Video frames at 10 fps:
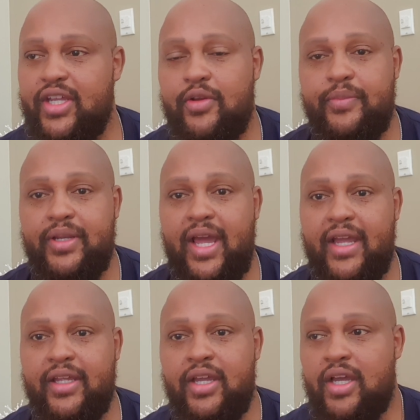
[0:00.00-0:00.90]
He would be
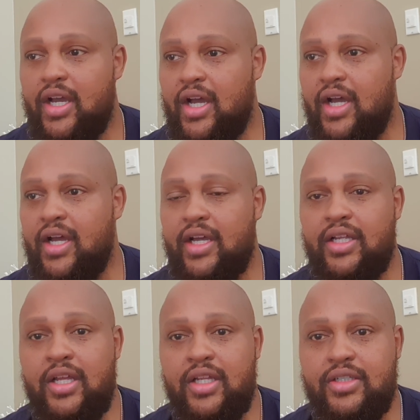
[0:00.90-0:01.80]
like,
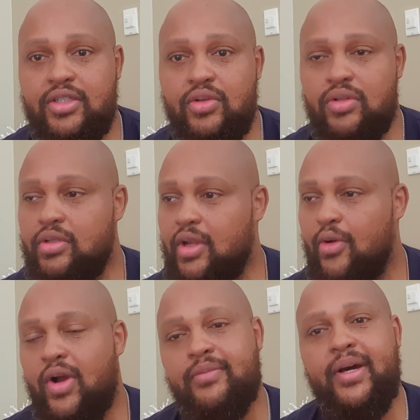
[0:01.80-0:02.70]
I'm
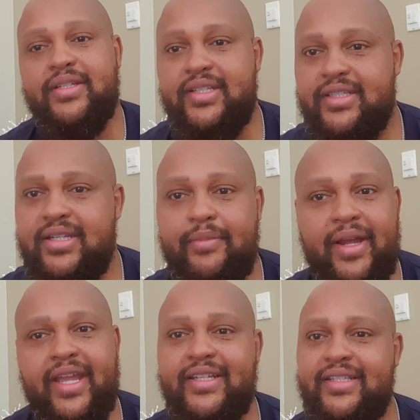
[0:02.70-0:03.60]
about to say something.
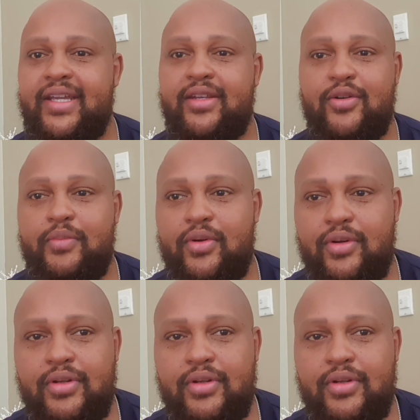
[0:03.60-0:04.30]
I can't say it no more.